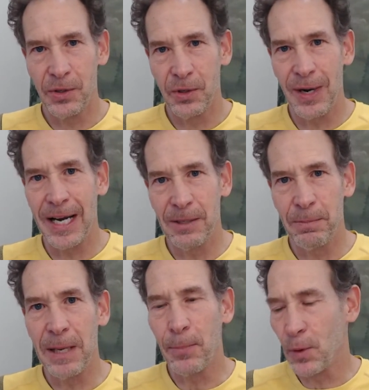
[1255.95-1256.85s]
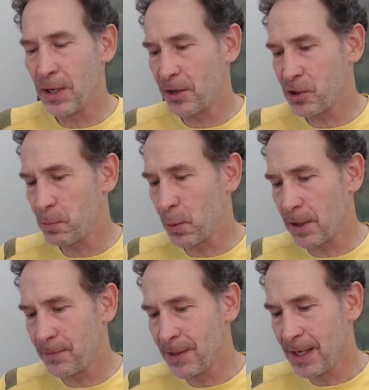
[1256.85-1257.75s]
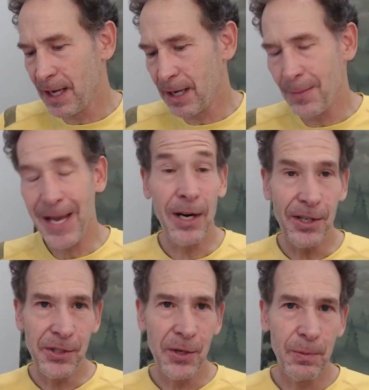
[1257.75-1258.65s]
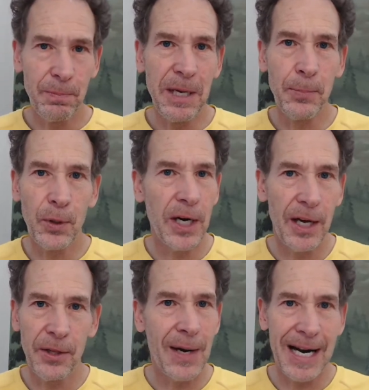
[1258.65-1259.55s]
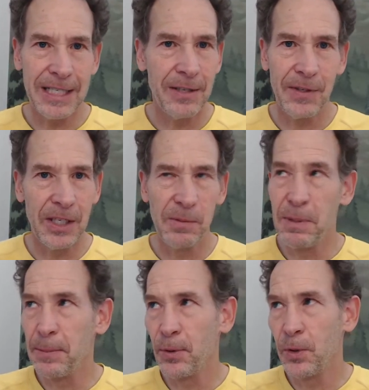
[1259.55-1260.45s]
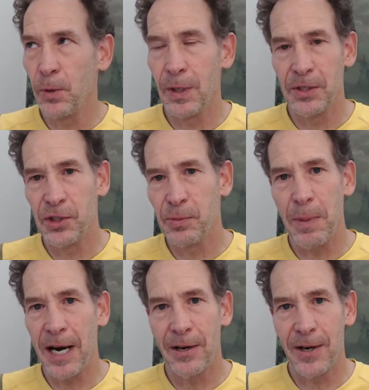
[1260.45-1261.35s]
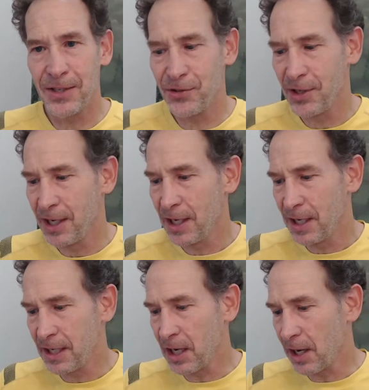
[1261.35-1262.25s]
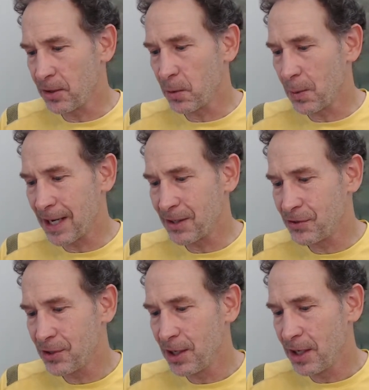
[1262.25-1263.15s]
grand people in our sport, and also people in other activities, people who inspire us in other ways,